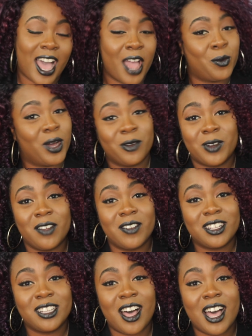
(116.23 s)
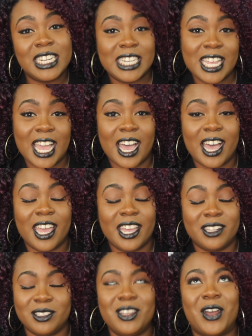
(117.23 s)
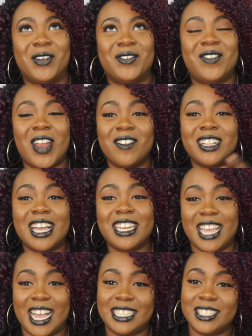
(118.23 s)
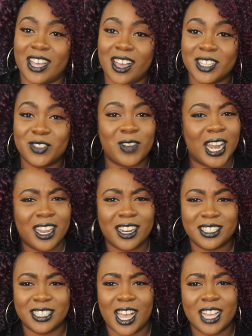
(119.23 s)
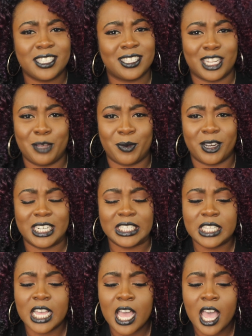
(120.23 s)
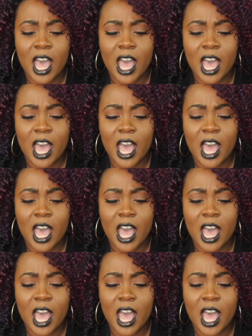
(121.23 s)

I want Ravenclaw knee high, no, Ravenclaw knee high socks, regular socks, slippers,